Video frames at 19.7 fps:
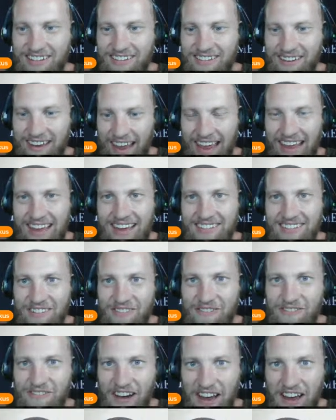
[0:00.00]
tank is a
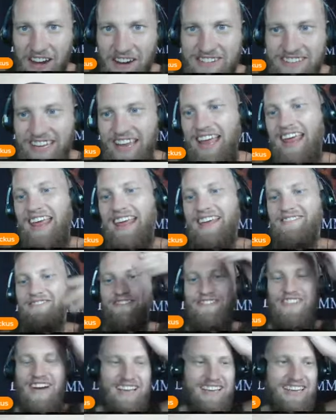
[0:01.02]
fire tank.
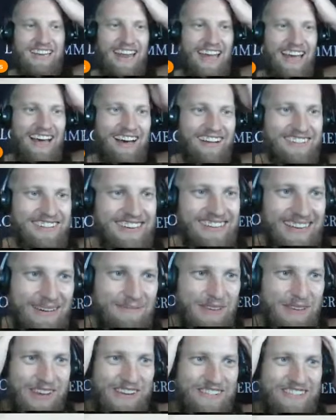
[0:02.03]
Fucking hell,
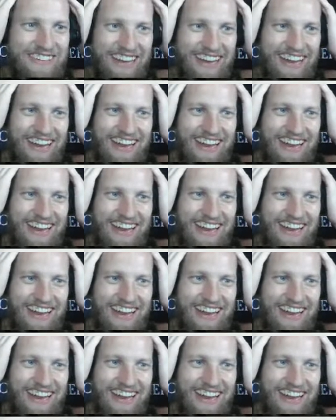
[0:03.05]
GW did it